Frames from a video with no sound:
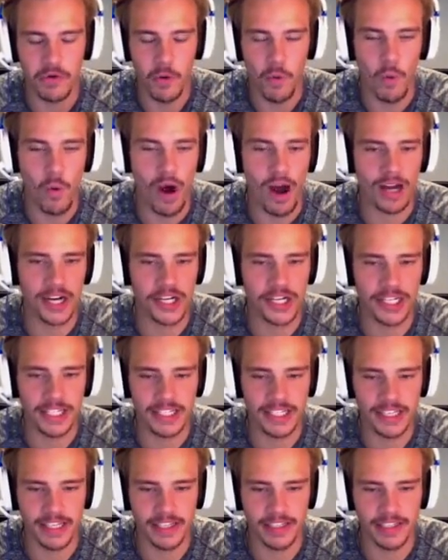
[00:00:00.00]

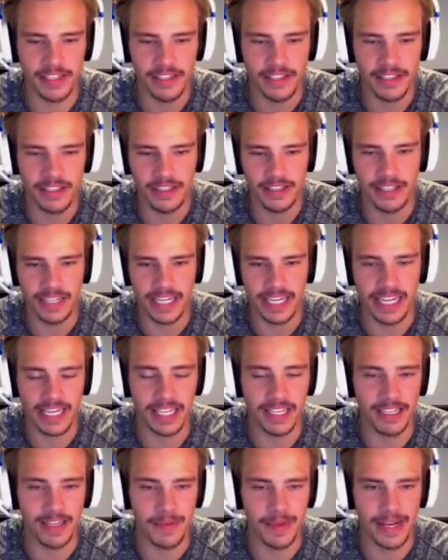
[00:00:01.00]
Washington,
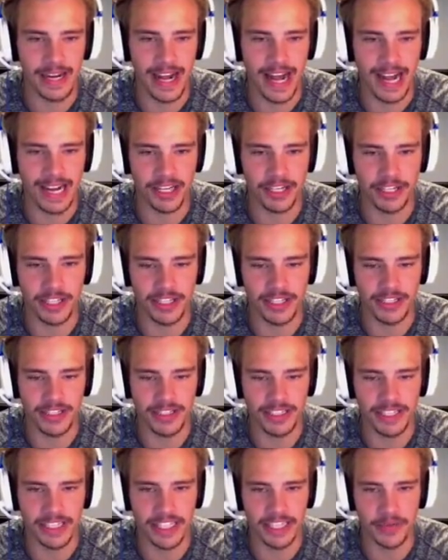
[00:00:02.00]
in limited action,
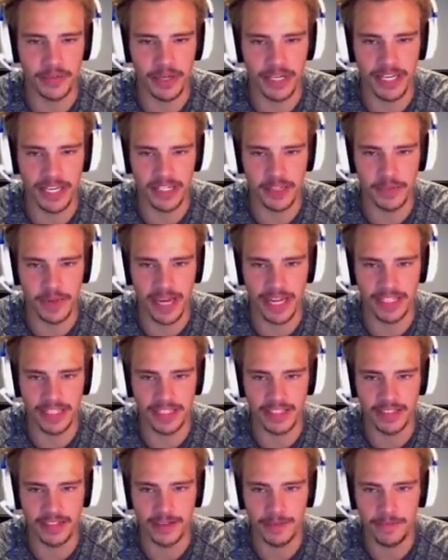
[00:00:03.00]
did what he does
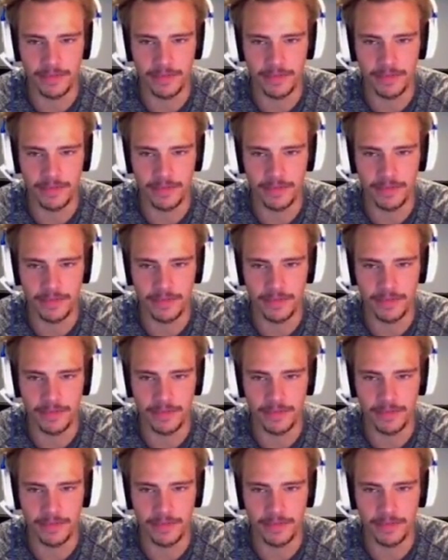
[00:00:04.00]
best.